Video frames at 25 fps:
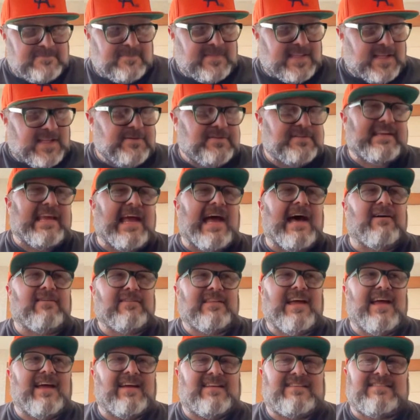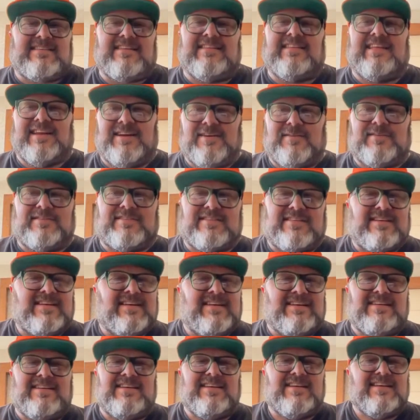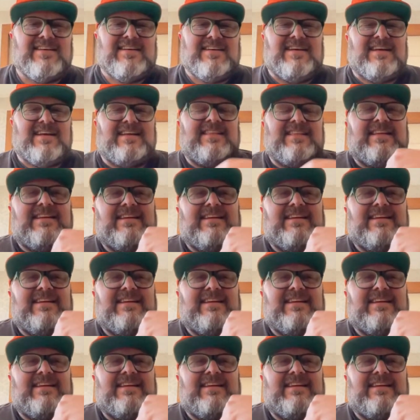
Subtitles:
it was Cal next. And then,